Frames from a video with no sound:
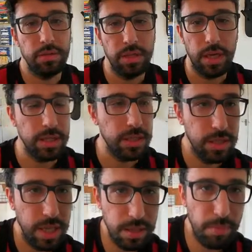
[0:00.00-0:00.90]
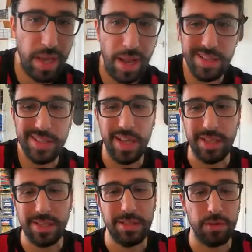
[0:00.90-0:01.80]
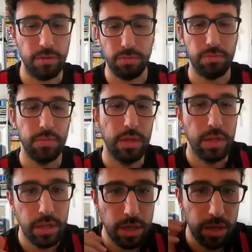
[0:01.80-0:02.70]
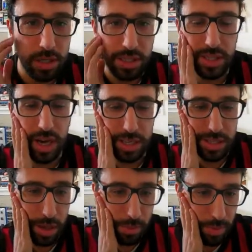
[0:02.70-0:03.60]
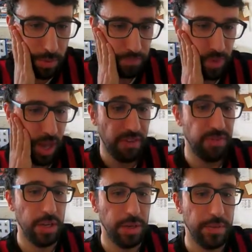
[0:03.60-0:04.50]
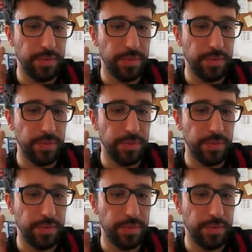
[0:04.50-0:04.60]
doesn't make any sense to criticize them heavily.